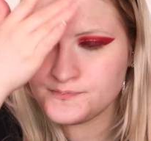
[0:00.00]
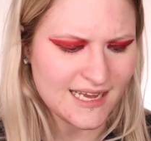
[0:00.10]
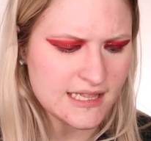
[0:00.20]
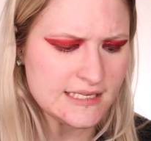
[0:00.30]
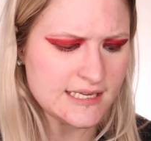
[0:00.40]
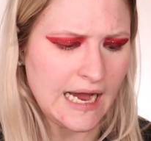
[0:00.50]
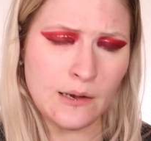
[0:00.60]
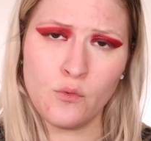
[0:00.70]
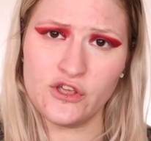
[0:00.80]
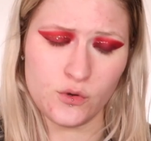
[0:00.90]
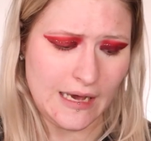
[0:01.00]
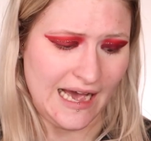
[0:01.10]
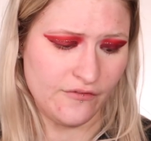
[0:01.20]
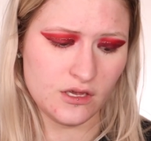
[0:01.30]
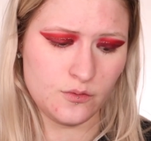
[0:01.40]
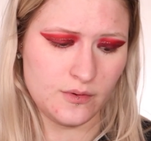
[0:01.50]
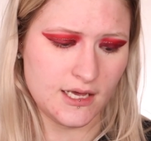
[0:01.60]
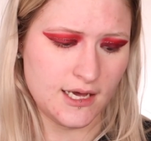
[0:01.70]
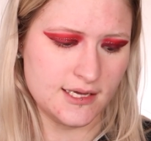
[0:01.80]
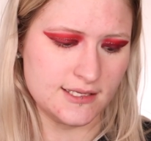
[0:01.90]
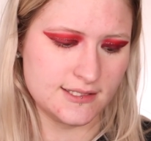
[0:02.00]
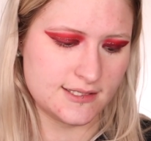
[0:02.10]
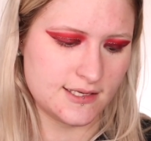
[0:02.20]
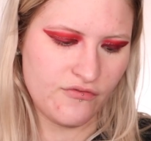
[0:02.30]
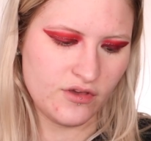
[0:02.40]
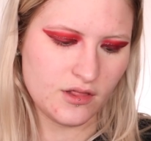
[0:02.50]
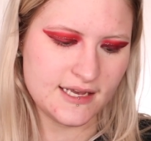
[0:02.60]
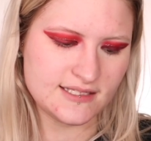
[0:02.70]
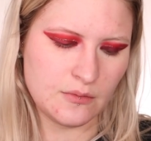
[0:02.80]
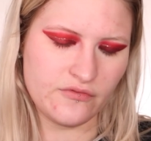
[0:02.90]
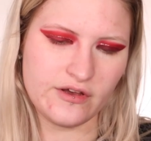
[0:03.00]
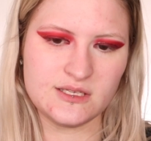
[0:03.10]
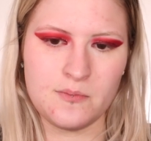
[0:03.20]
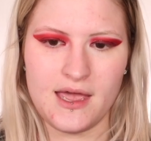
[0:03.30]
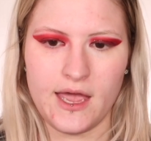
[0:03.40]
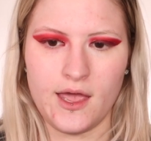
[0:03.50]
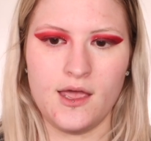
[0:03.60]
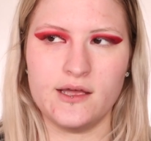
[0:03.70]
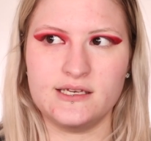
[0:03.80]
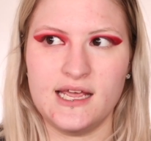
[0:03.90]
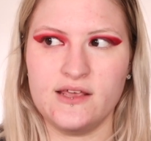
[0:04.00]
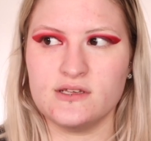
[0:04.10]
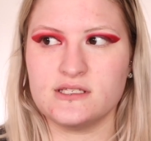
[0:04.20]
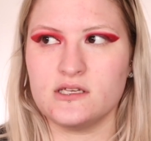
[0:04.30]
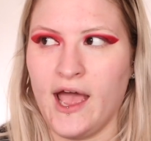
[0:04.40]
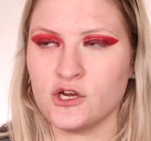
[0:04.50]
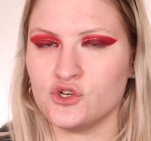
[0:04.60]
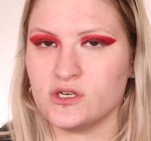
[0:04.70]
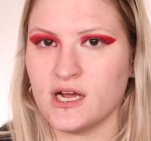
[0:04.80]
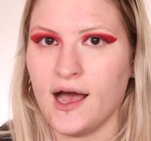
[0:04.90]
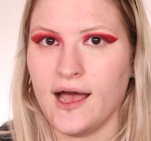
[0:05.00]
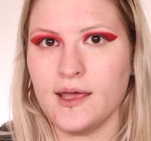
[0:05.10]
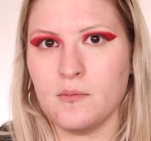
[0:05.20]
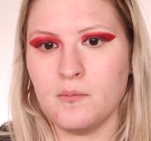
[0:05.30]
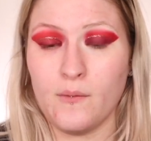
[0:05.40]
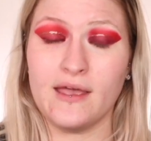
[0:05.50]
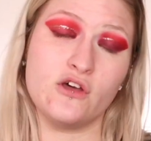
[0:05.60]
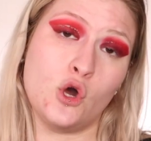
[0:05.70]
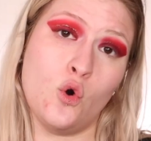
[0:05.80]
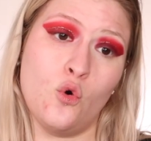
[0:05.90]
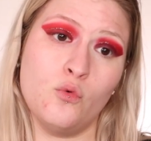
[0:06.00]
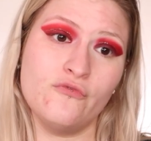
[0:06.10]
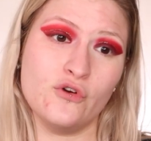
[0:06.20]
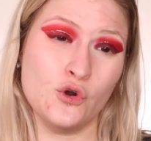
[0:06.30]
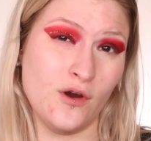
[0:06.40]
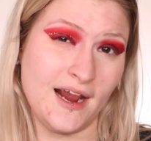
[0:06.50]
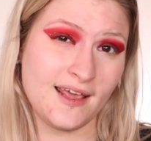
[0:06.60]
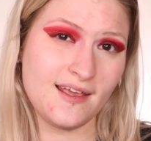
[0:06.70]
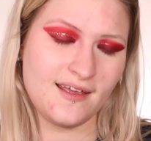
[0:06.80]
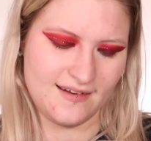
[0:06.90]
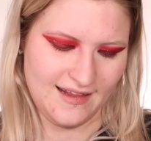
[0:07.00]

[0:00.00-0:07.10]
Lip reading: Take this time while you have it, because I feel like some of us may take this extra time that we have at home for granted,